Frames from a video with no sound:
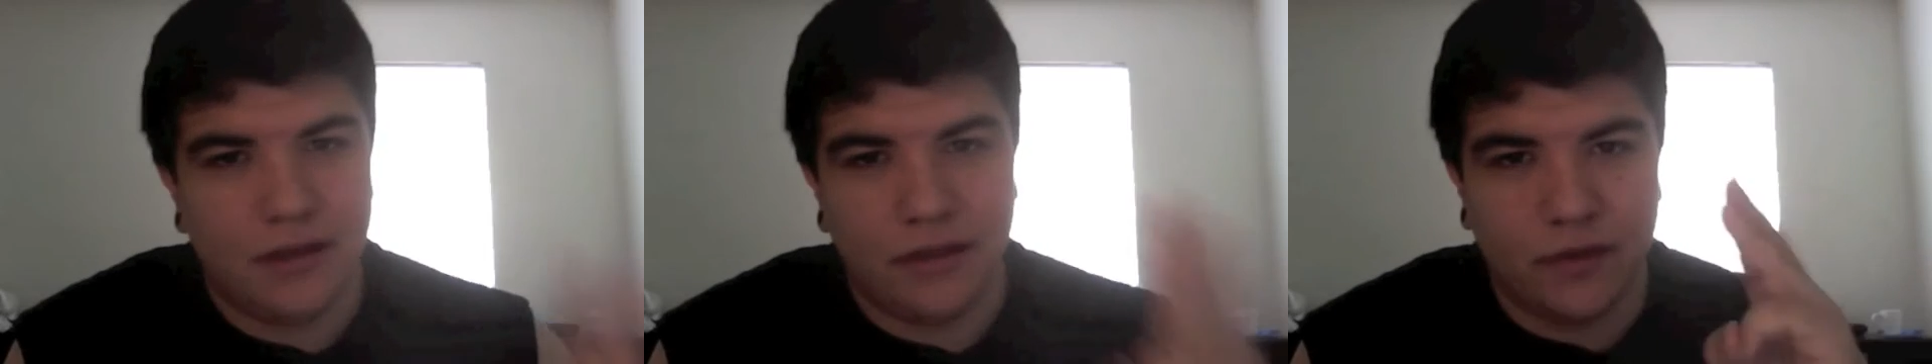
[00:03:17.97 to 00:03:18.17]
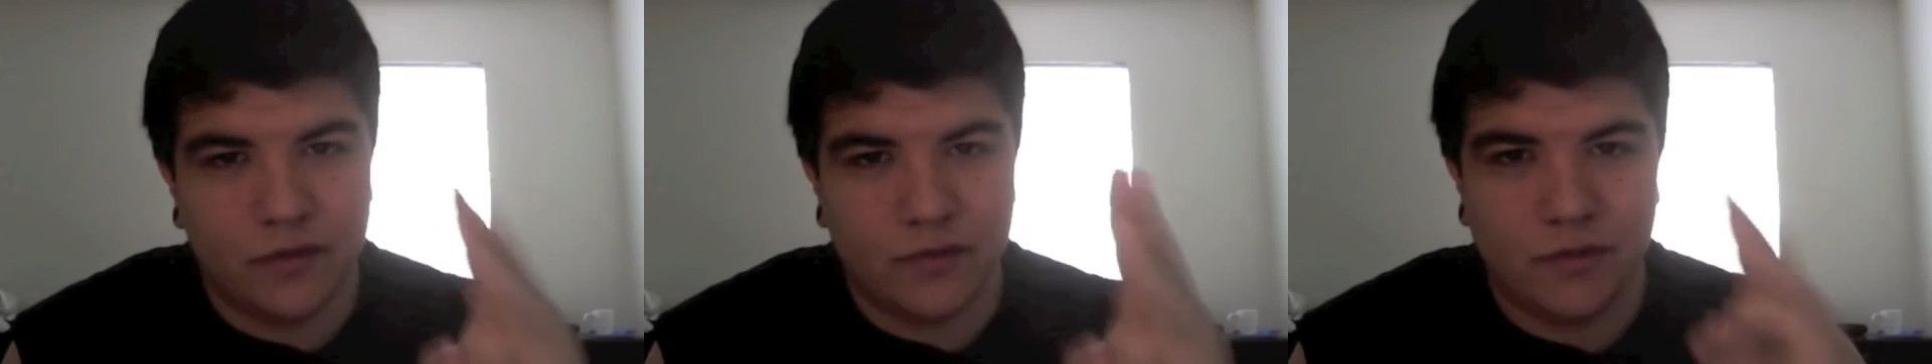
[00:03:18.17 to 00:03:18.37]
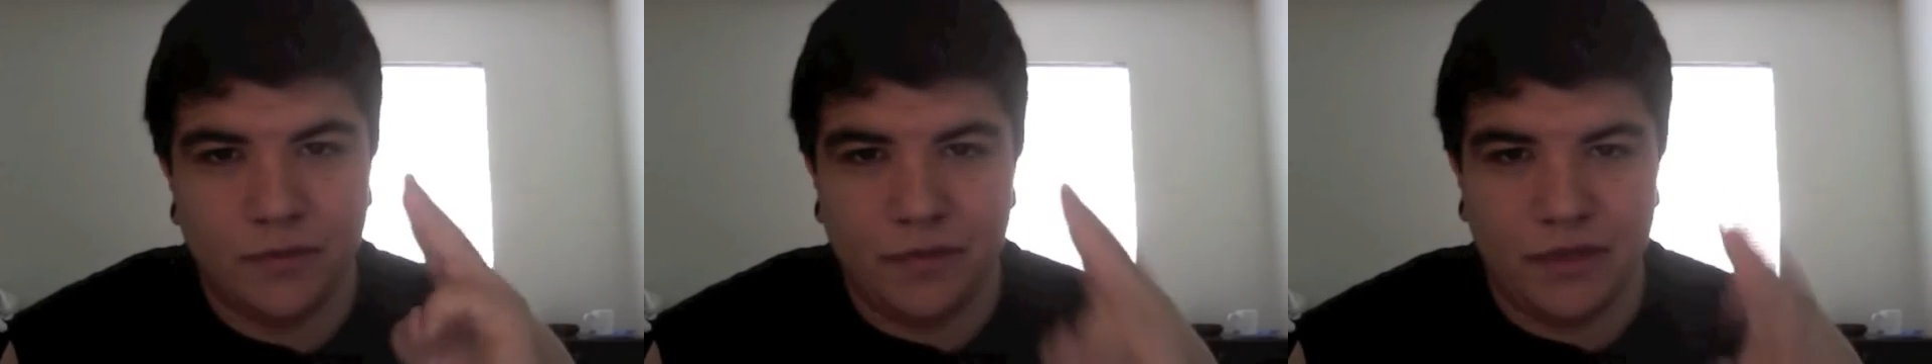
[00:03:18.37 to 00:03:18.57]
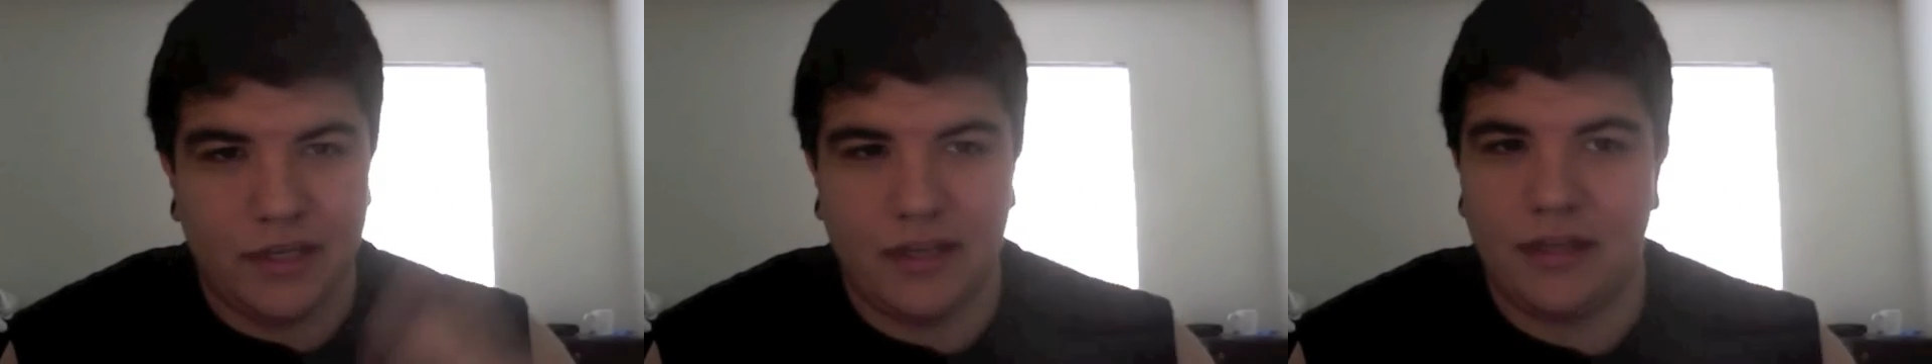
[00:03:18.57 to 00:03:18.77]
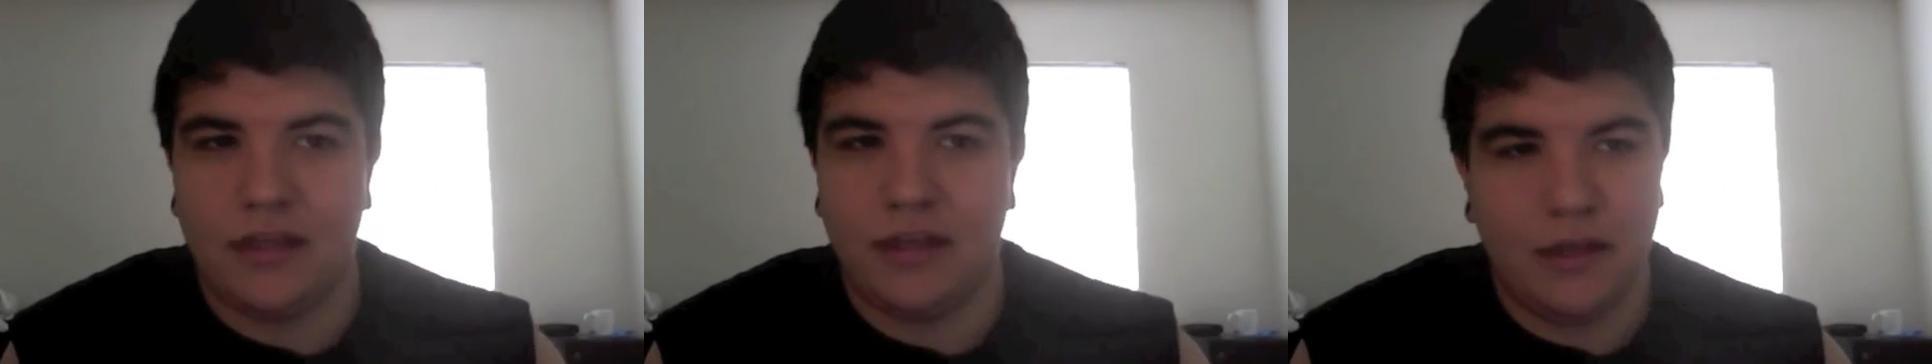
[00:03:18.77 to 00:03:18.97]
Those would
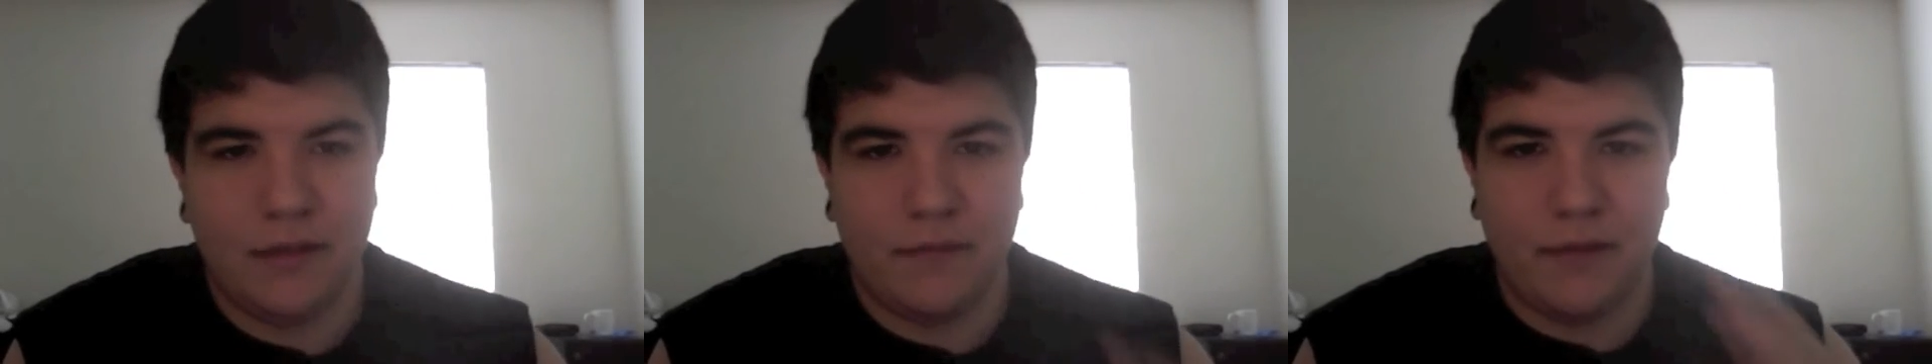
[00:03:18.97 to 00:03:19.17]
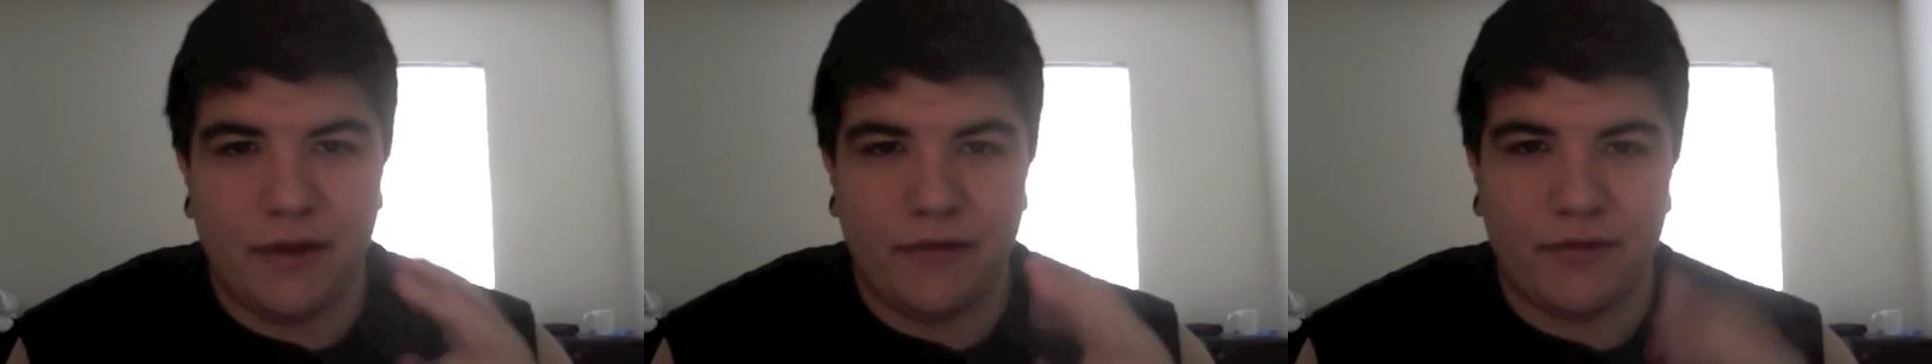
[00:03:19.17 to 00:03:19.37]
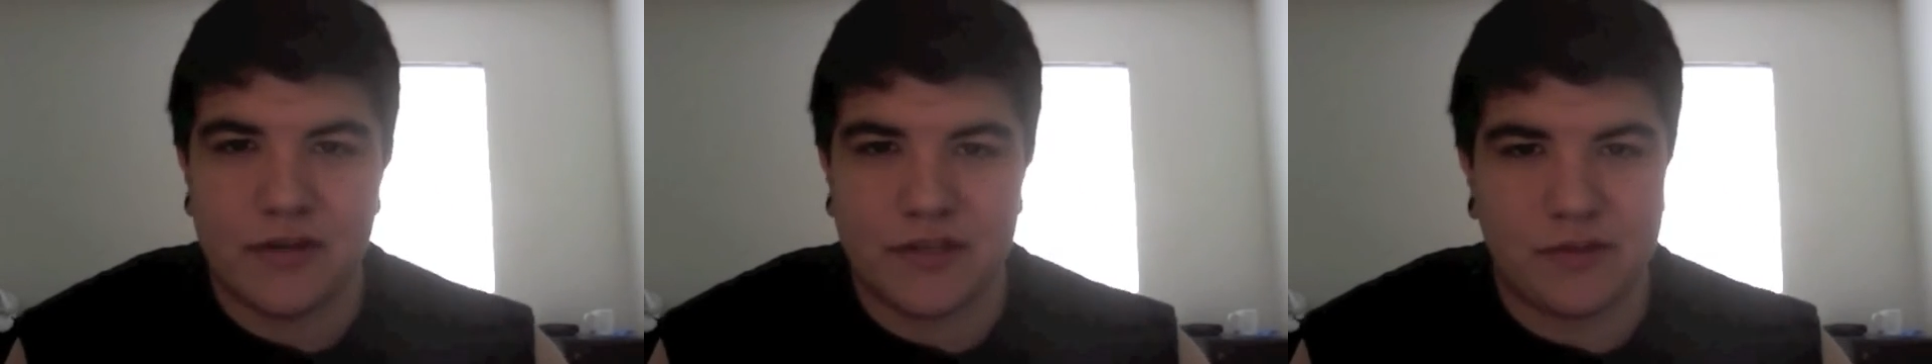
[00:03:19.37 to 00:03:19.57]
be my first